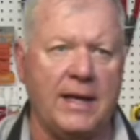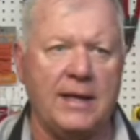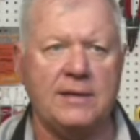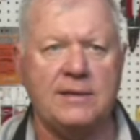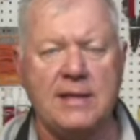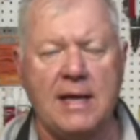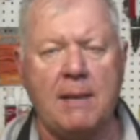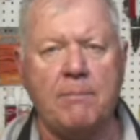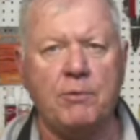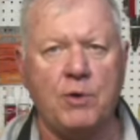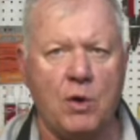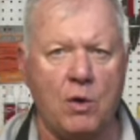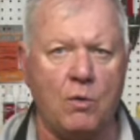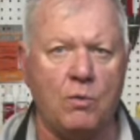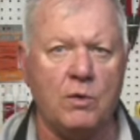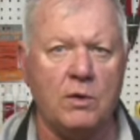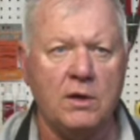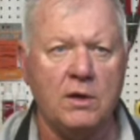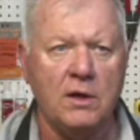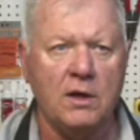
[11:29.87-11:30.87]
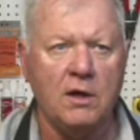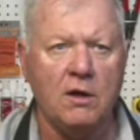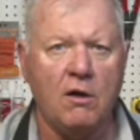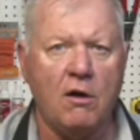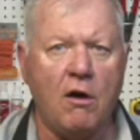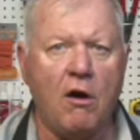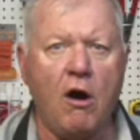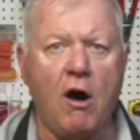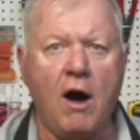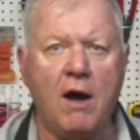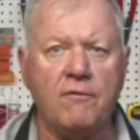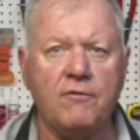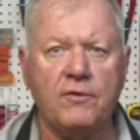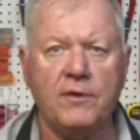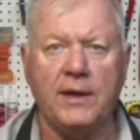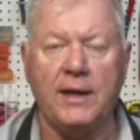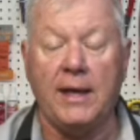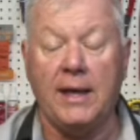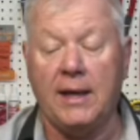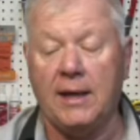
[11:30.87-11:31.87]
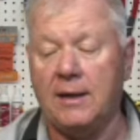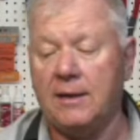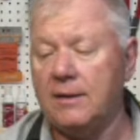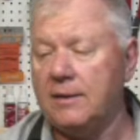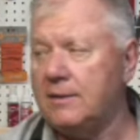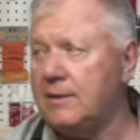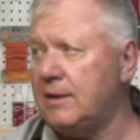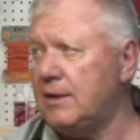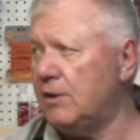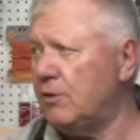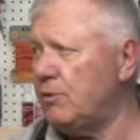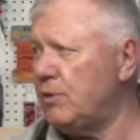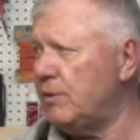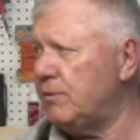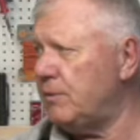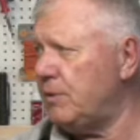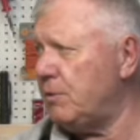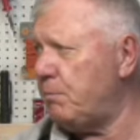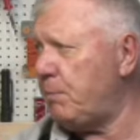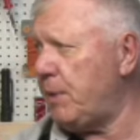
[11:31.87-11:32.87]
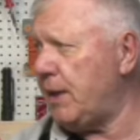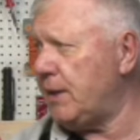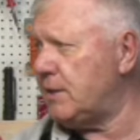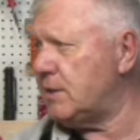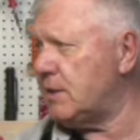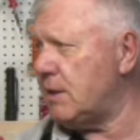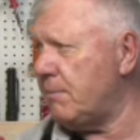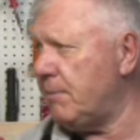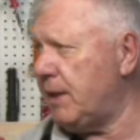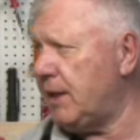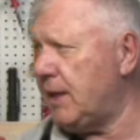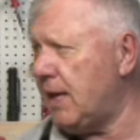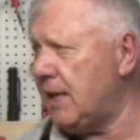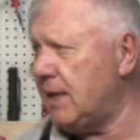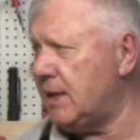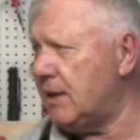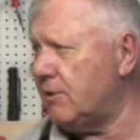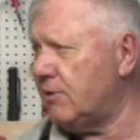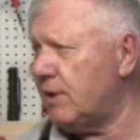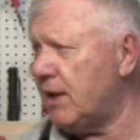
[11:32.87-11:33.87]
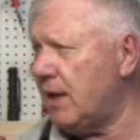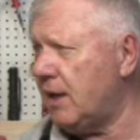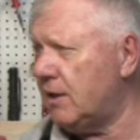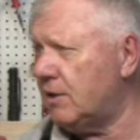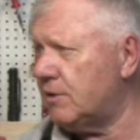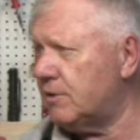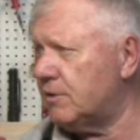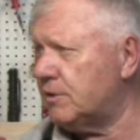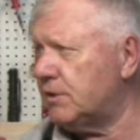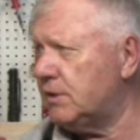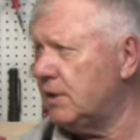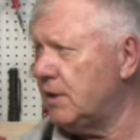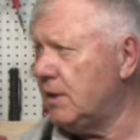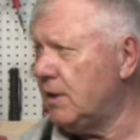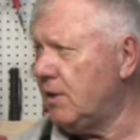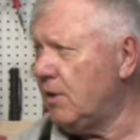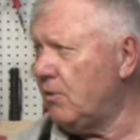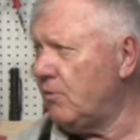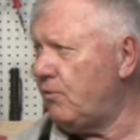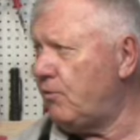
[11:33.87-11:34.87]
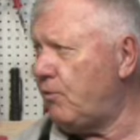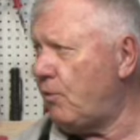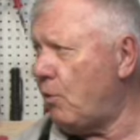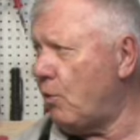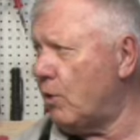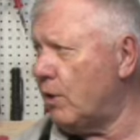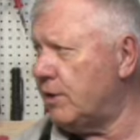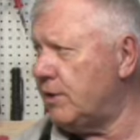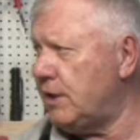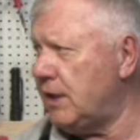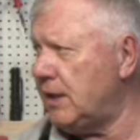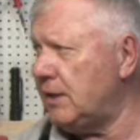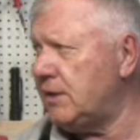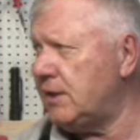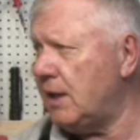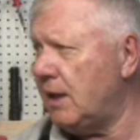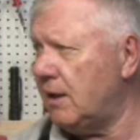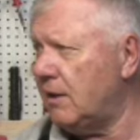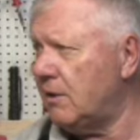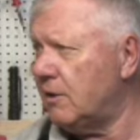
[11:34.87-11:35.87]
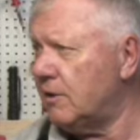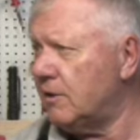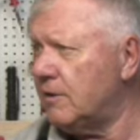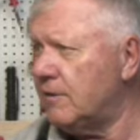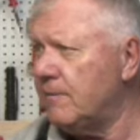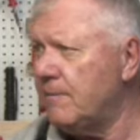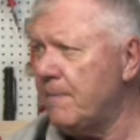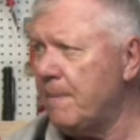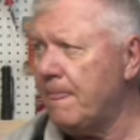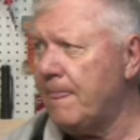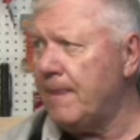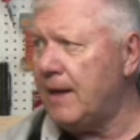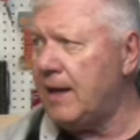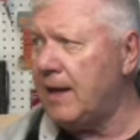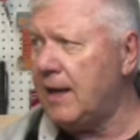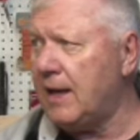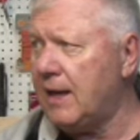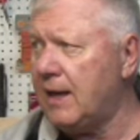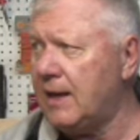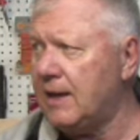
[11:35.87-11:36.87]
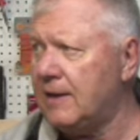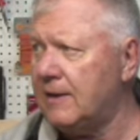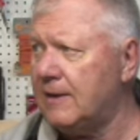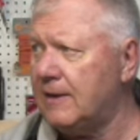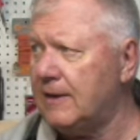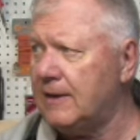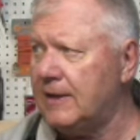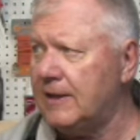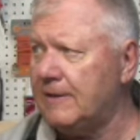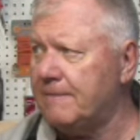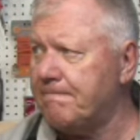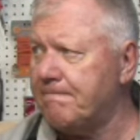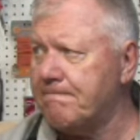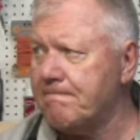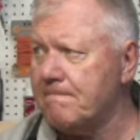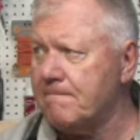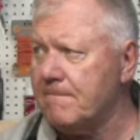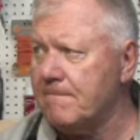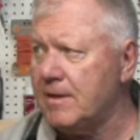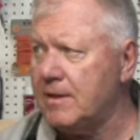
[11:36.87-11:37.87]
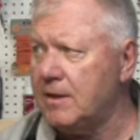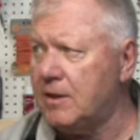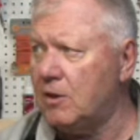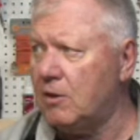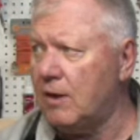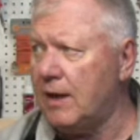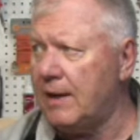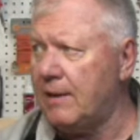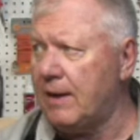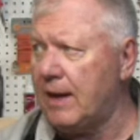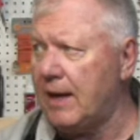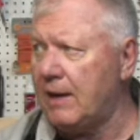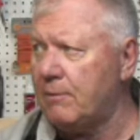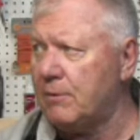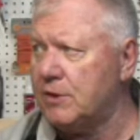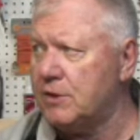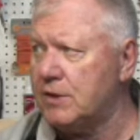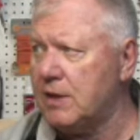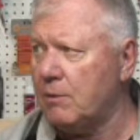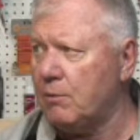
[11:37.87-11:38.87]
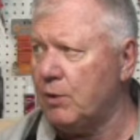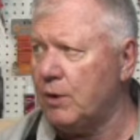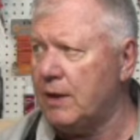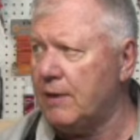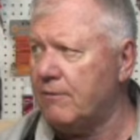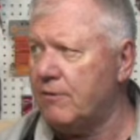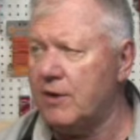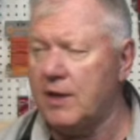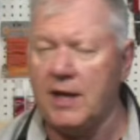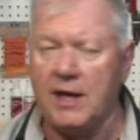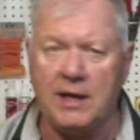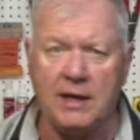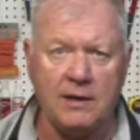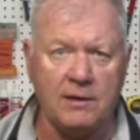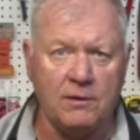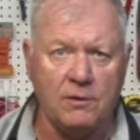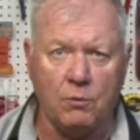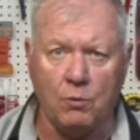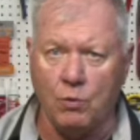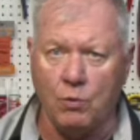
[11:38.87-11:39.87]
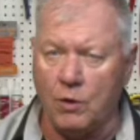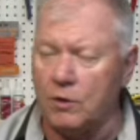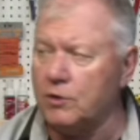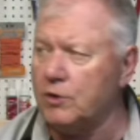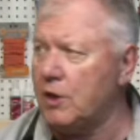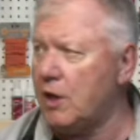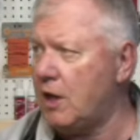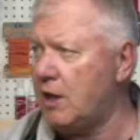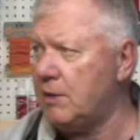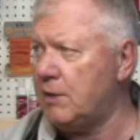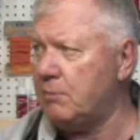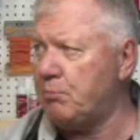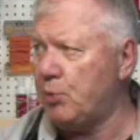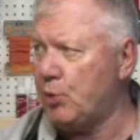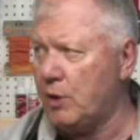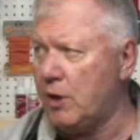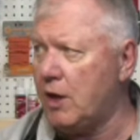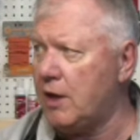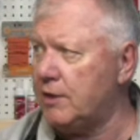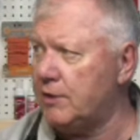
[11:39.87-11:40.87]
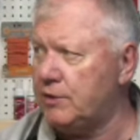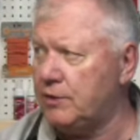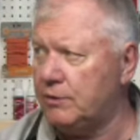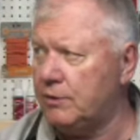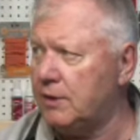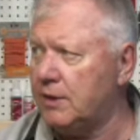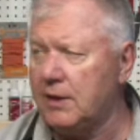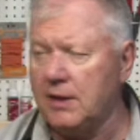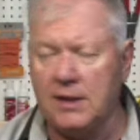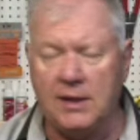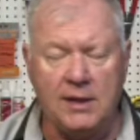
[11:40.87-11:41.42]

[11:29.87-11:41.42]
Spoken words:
top coat off. And you paid somebody $800 for a detailer, and I would say whatever they worked on and put onto it,